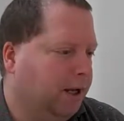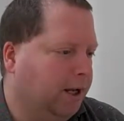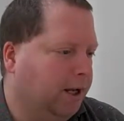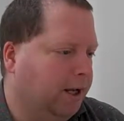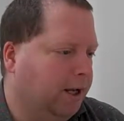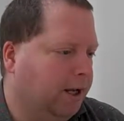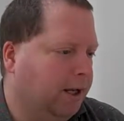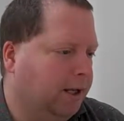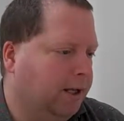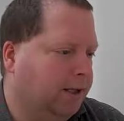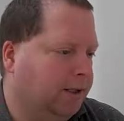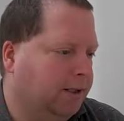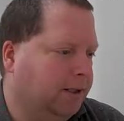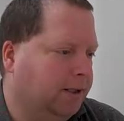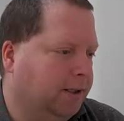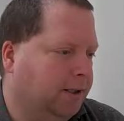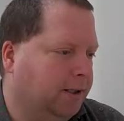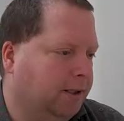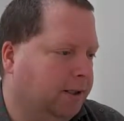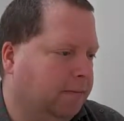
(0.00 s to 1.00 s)

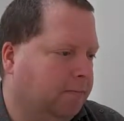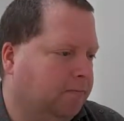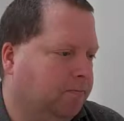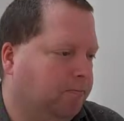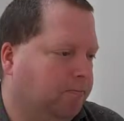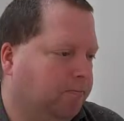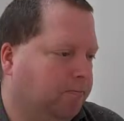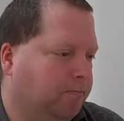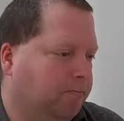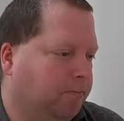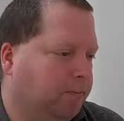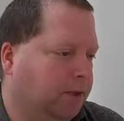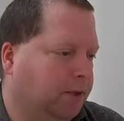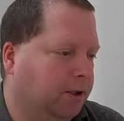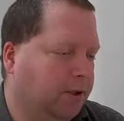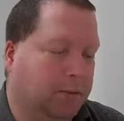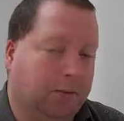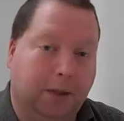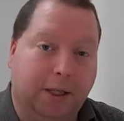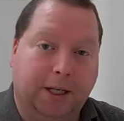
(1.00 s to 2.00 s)
And, uh,
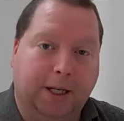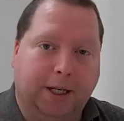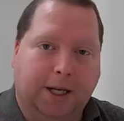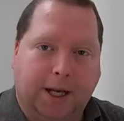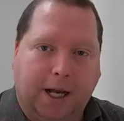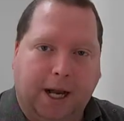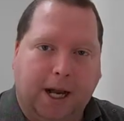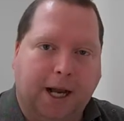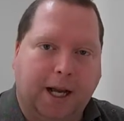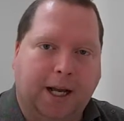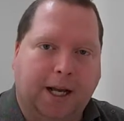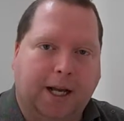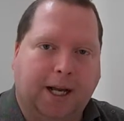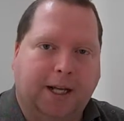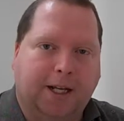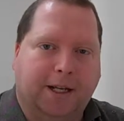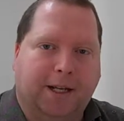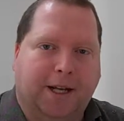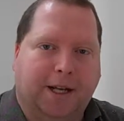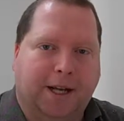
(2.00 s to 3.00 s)
you know, being a guy, I,
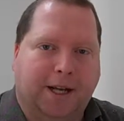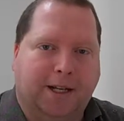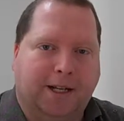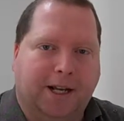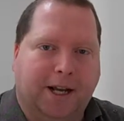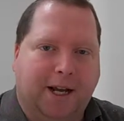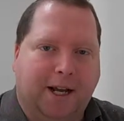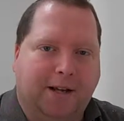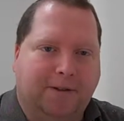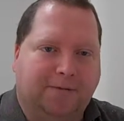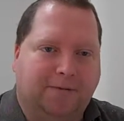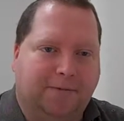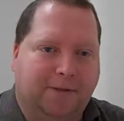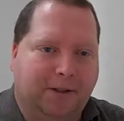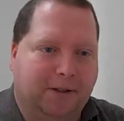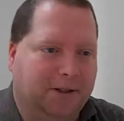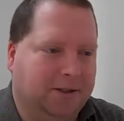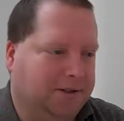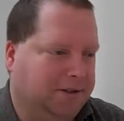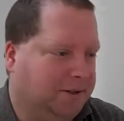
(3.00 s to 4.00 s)
I had to have
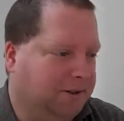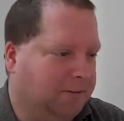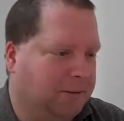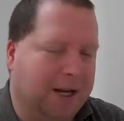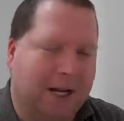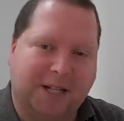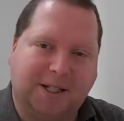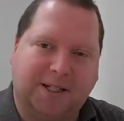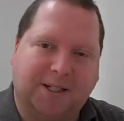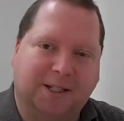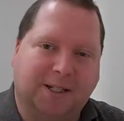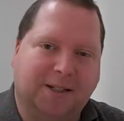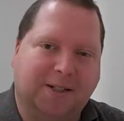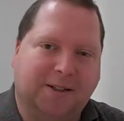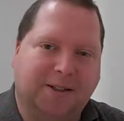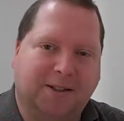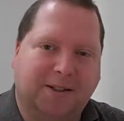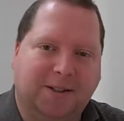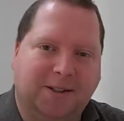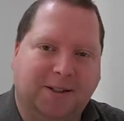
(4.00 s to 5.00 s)
the, the best
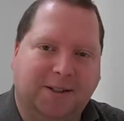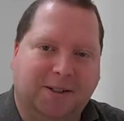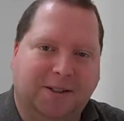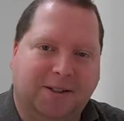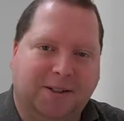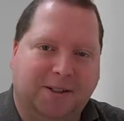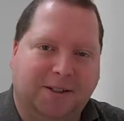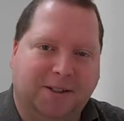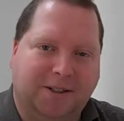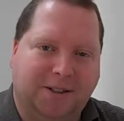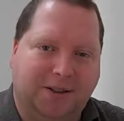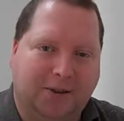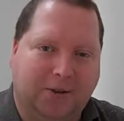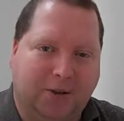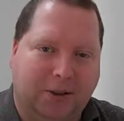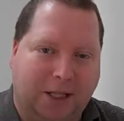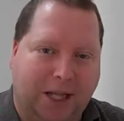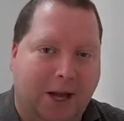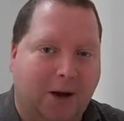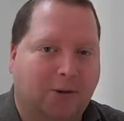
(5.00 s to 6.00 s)
and, you know,
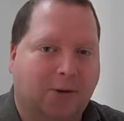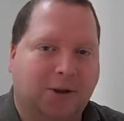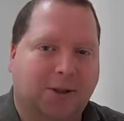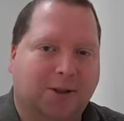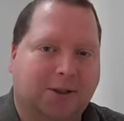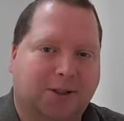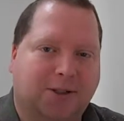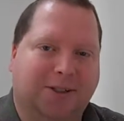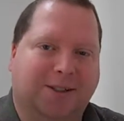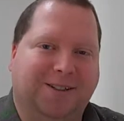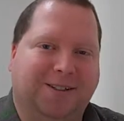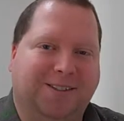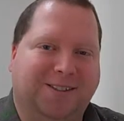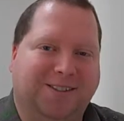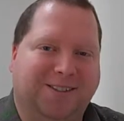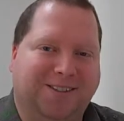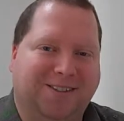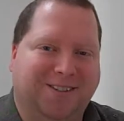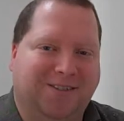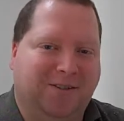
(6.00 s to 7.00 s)
the loudest and,
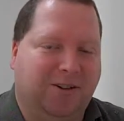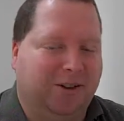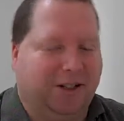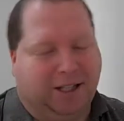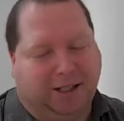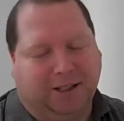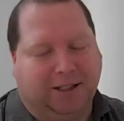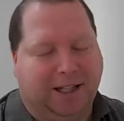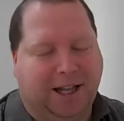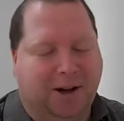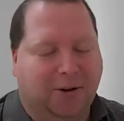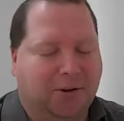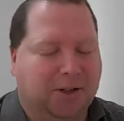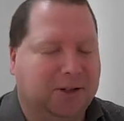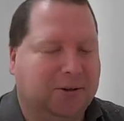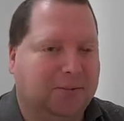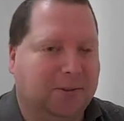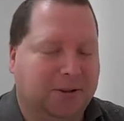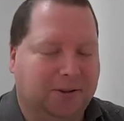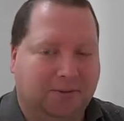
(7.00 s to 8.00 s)
well, not the
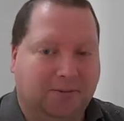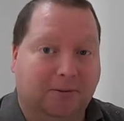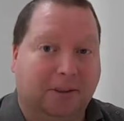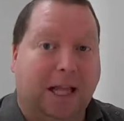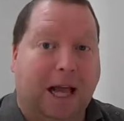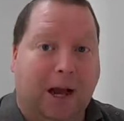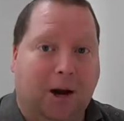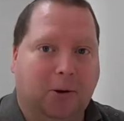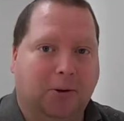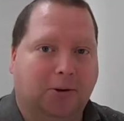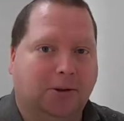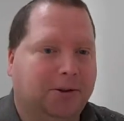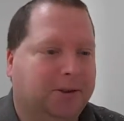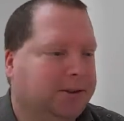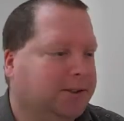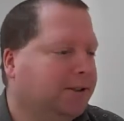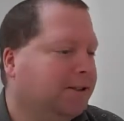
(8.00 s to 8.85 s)
loudest, but loud.